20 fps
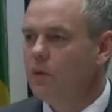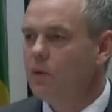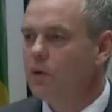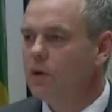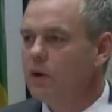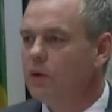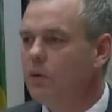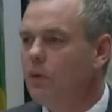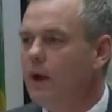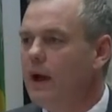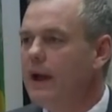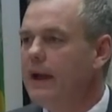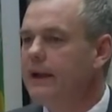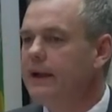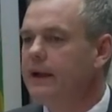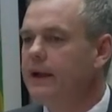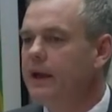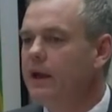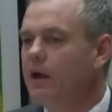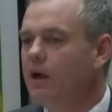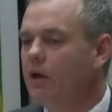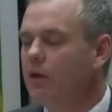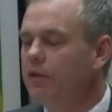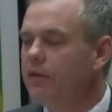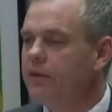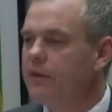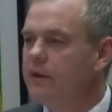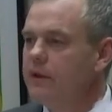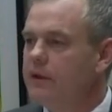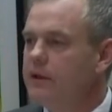worldwide in
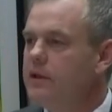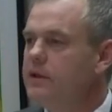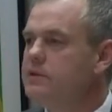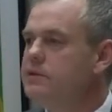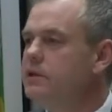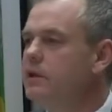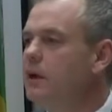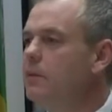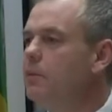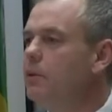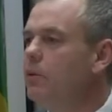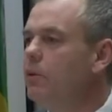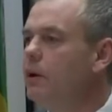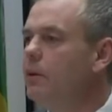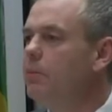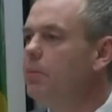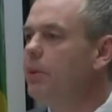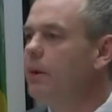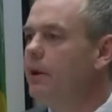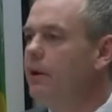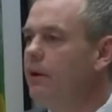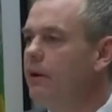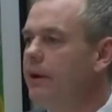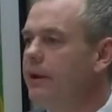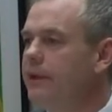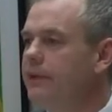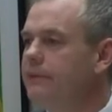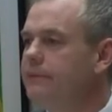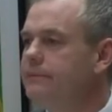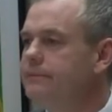health is the number one
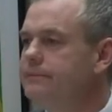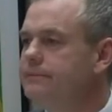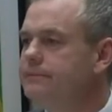priority.